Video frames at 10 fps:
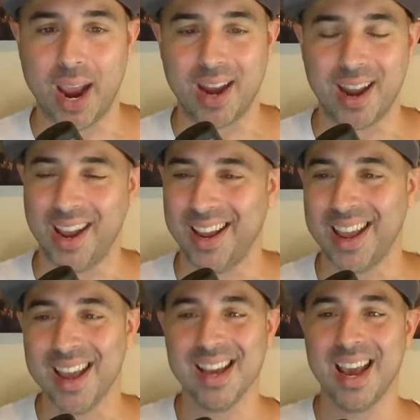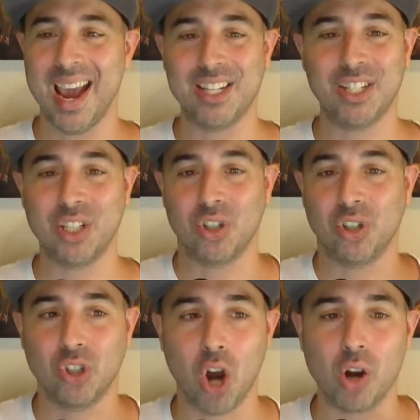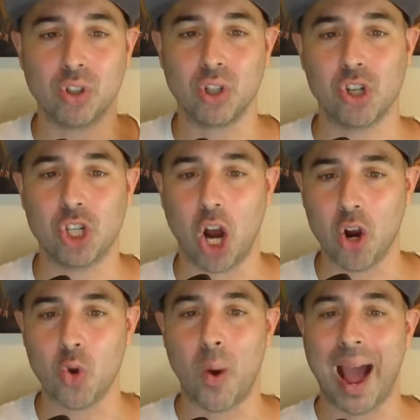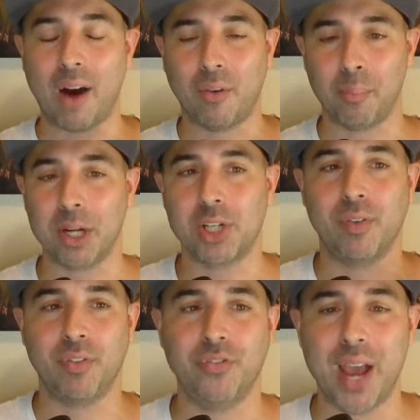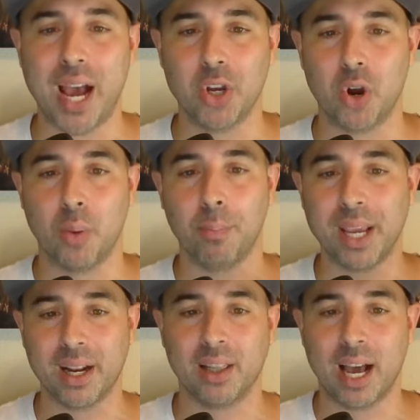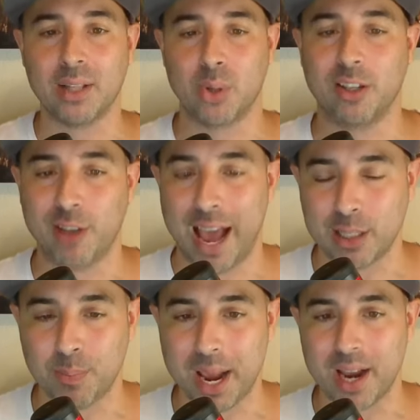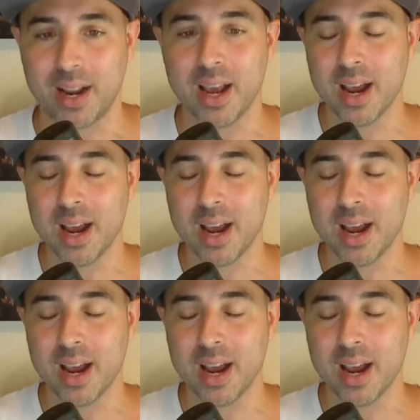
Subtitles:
And it just goes to show you how much of a failure Pete Alonso has been.